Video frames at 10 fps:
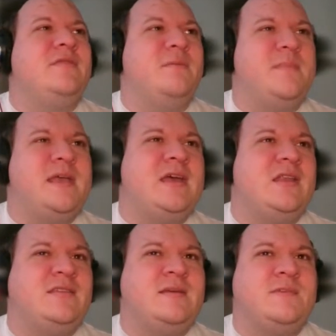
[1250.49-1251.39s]
the
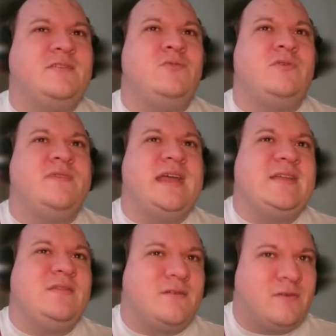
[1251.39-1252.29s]
men attempted to
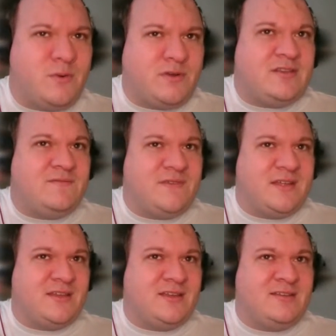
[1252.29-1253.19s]
invade the Croatan
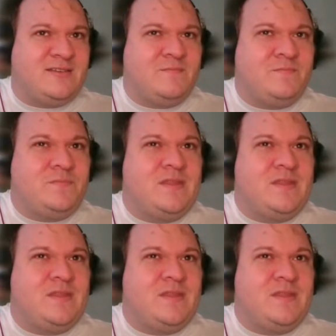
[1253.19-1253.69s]
village,